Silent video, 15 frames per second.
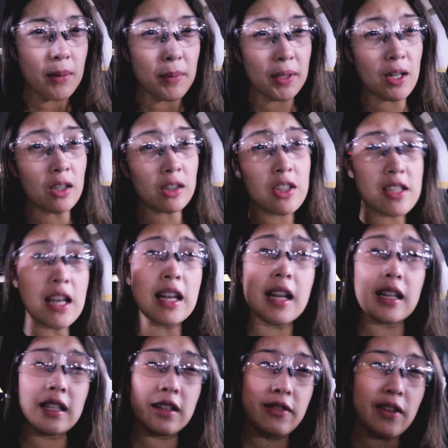My doctor said
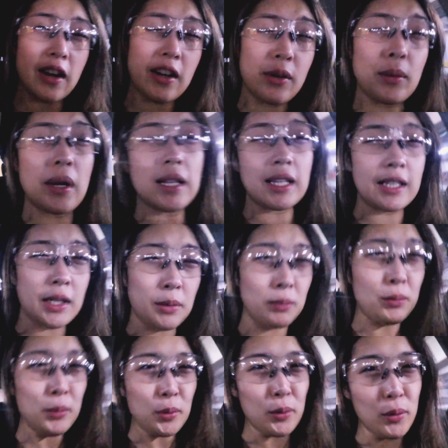I did very well. I
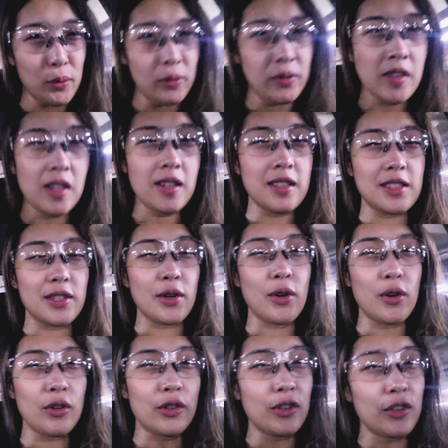didn't move.
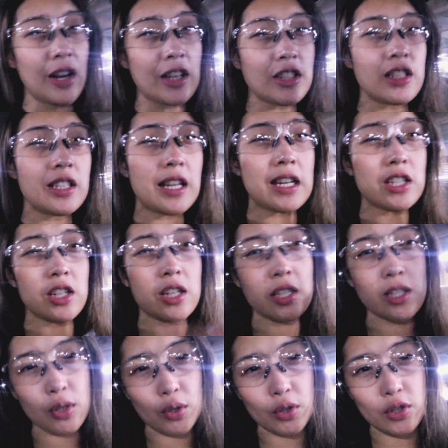So
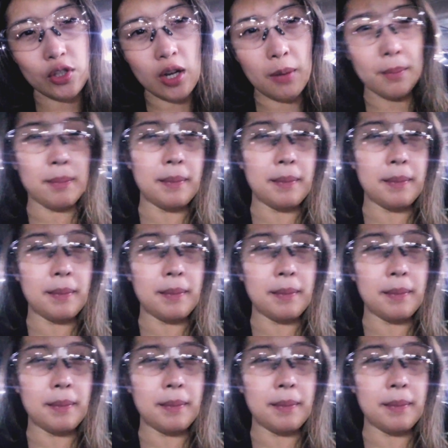congratulations. Good job,